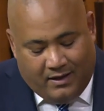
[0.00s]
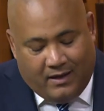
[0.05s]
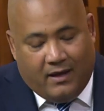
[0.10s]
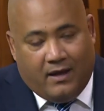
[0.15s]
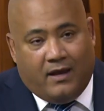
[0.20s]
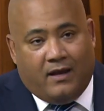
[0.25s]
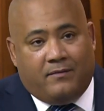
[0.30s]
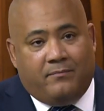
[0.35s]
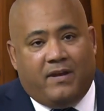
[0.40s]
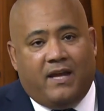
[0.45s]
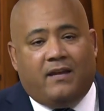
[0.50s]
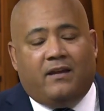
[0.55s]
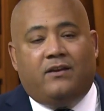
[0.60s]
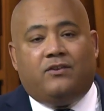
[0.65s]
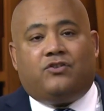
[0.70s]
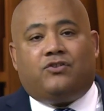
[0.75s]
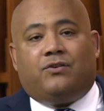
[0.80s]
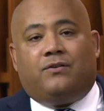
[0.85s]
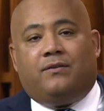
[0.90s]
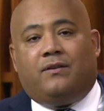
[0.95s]
And making
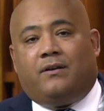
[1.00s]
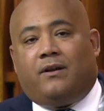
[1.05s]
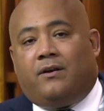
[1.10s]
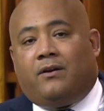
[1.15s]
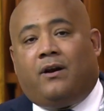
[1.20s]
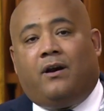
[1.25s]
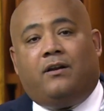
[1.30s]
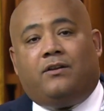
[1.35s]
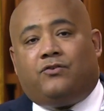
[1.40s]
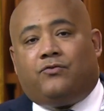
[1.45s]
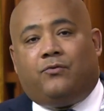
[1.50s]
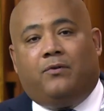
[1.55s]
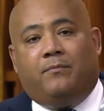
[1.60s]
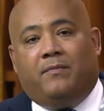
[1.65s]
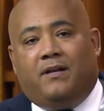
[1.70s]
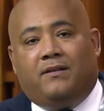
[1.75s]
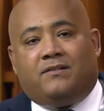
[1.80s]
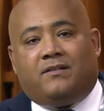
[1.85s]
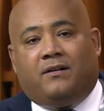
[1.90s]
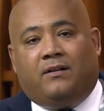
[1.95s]
sure that our country
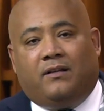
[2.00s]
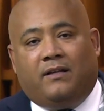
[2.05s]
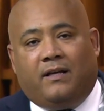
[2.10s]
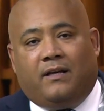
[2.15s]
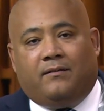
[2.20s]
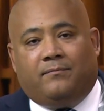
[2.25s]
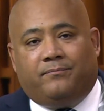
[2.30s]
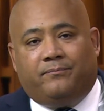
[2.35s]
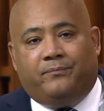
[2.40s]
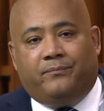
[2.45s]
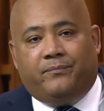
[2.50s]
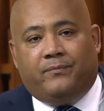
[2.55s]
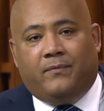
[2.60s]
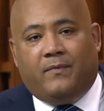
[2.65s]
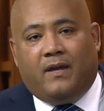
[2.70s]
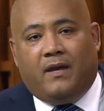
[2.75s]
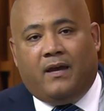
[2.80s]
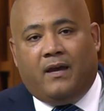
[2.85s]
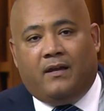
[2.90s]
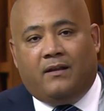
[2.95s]
remains clean
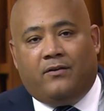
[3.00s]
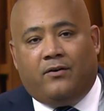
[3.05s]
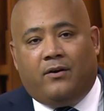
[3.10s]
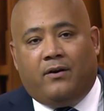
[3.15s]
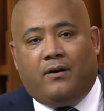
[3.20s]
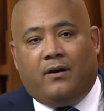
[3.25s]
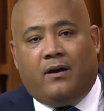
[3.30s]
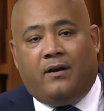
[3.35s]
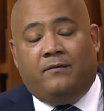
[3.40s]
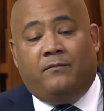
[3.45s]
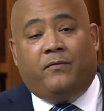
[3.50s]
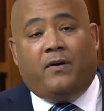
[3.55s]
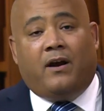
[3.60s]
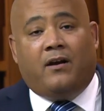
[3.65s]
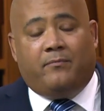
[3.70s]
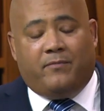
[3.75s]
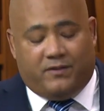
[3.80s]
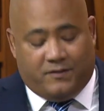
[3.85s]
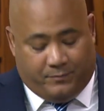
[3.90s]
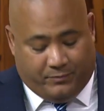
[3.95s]
and our
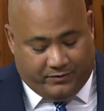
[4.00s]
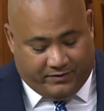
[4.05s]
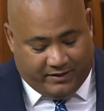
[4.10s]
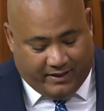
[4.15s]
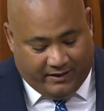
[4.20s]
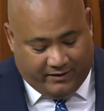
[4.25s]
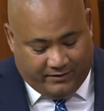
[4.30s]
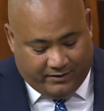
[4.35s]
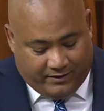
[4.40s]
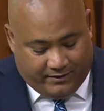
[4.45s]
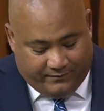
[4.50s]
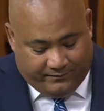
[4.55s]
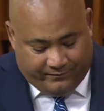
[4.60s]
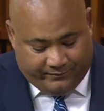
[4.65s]
environment's protected.